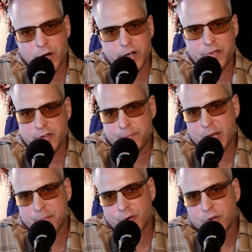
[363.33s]
and these
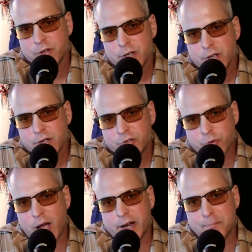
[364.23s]
people
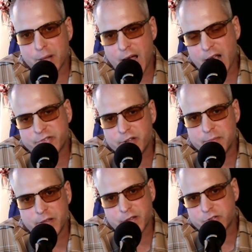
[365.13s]
try to blast him
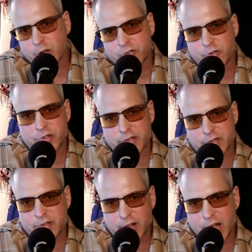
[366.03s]
in the social
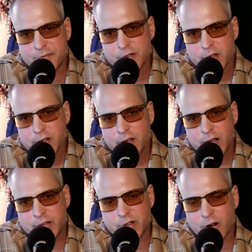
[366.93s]
justice left
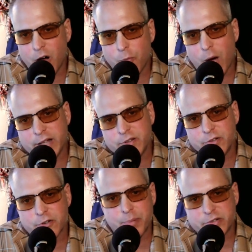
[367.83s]
is that all white
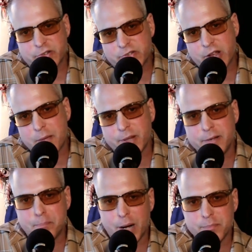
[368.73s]
dudes are a bunch of
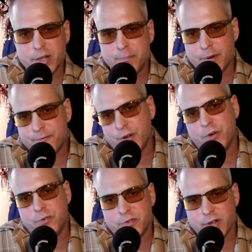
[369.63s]
stumbling, bumbling
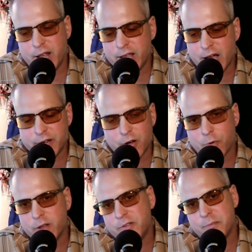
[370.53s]
buffoons. It ain't got no
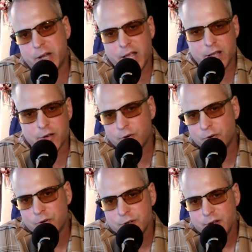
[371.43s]
rhythm. It ain't
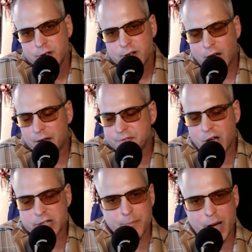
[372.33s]
cool. I've
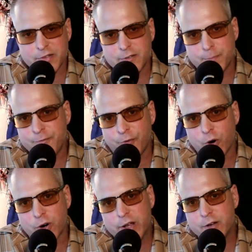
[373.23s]
talked about this
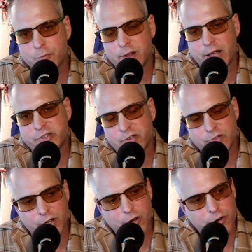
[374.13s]
before in relation
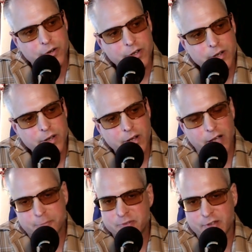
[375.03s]
to a
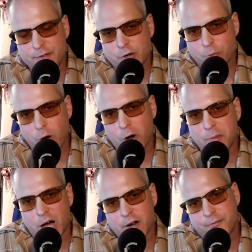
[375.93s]
specific role
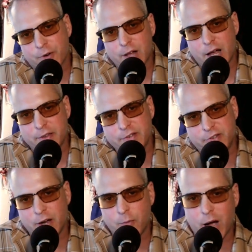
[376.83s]
model for a lot of these
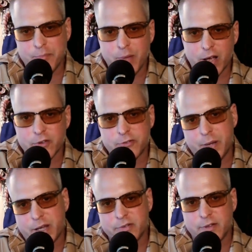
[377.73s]
young white males
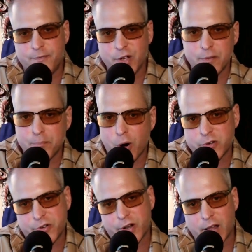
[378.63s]
because they feel
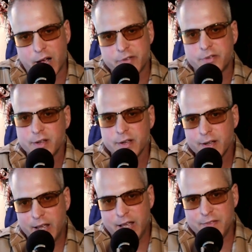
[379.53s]
marginalized
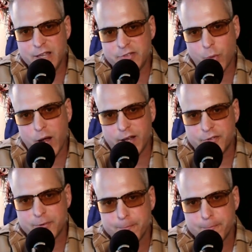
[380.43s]
in these ways.